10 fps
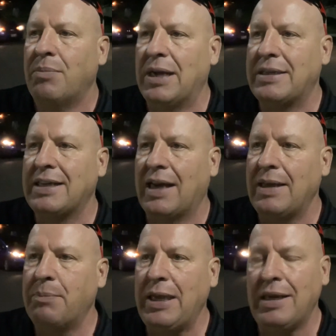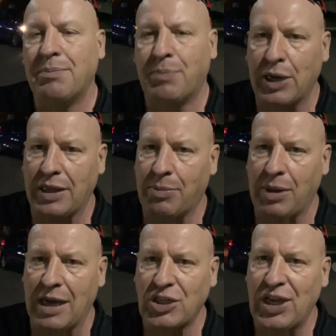But being put on the
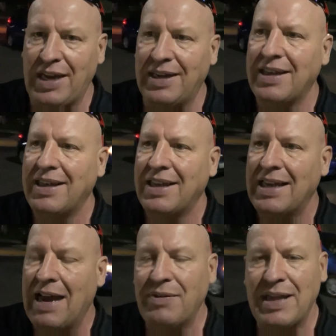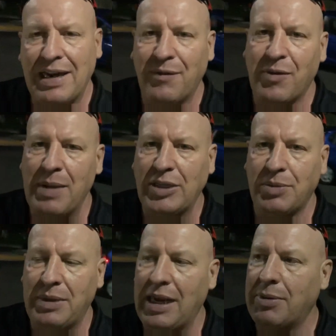blockchain, having that
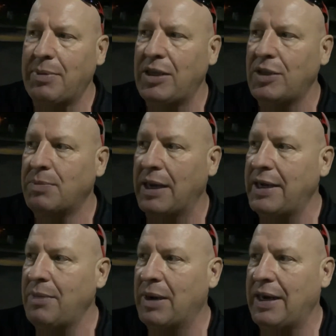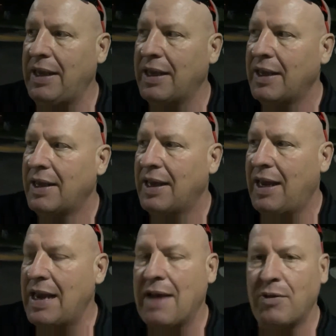information be able to be used by anybody
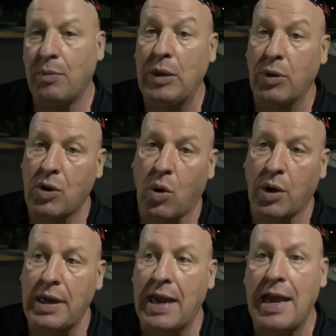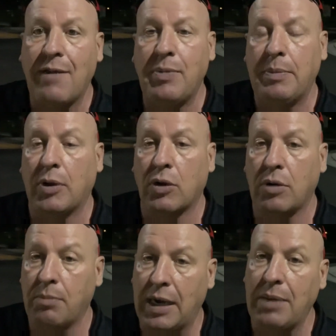and have it be recorded and have people
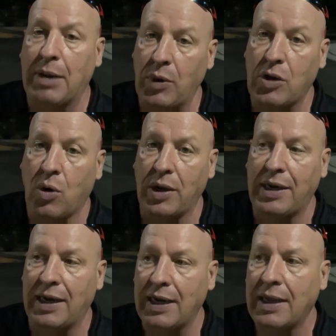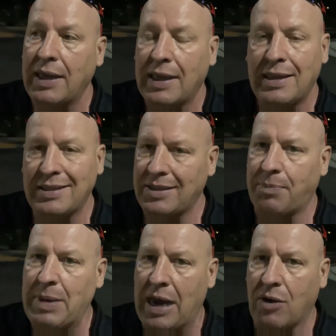earn money by recording it, this is
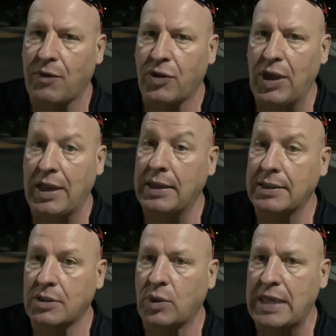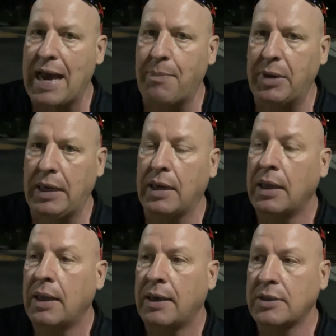a powerful thing. And this is what's happening.
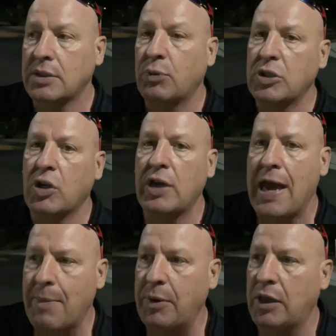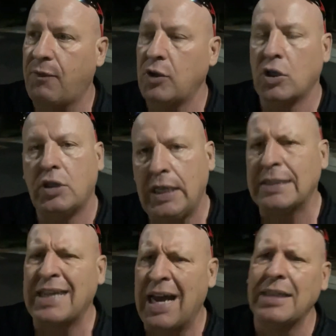This is what's going to happen in the future.
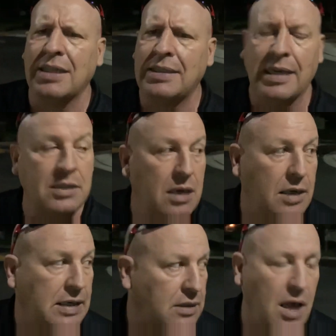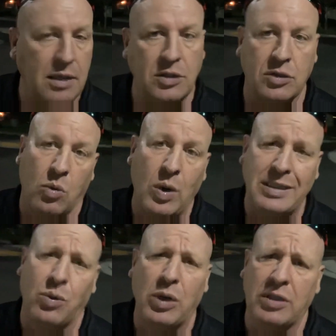These kinds of technologies are
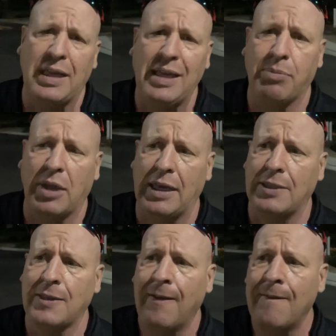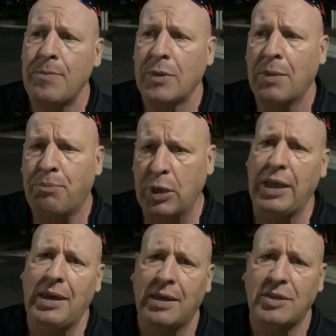what are taking place.
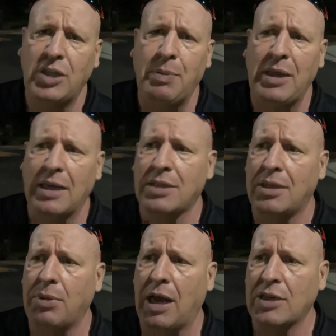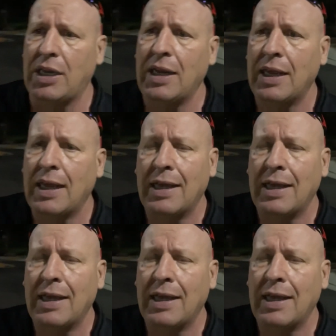Putting GPS on the blockchain.